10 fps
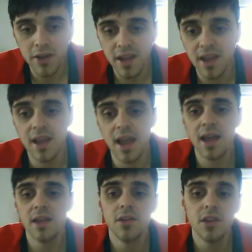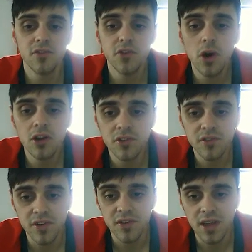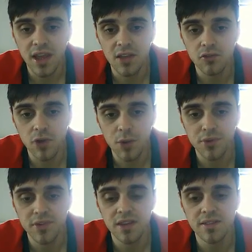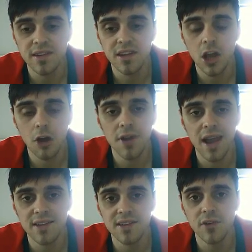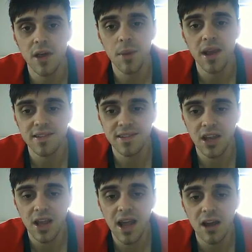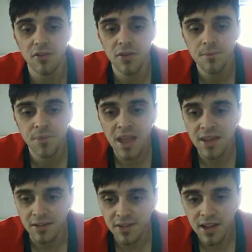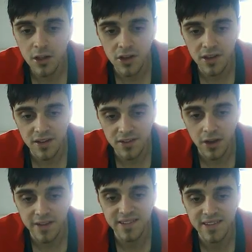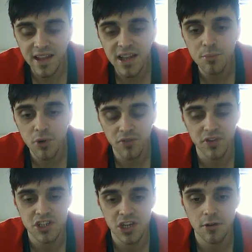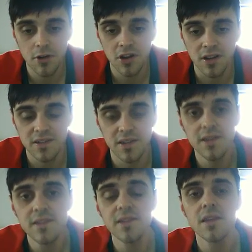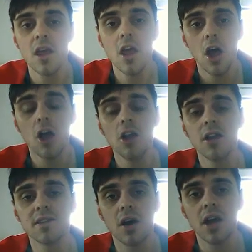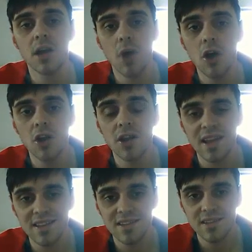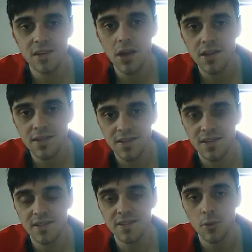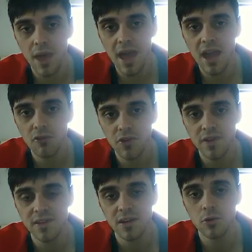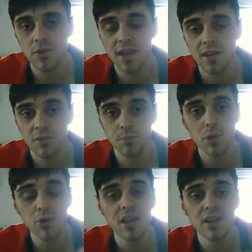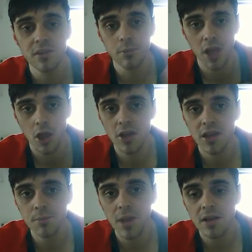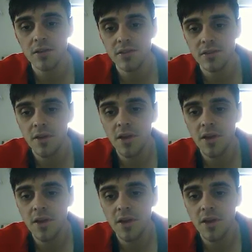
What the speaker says: day, and the 458 is representing the current active ad packs that I have. Now take a look at this, guys. Daily profit share earnings. So this is earnings I am earning inside the system every single day. That's building into my earning balance.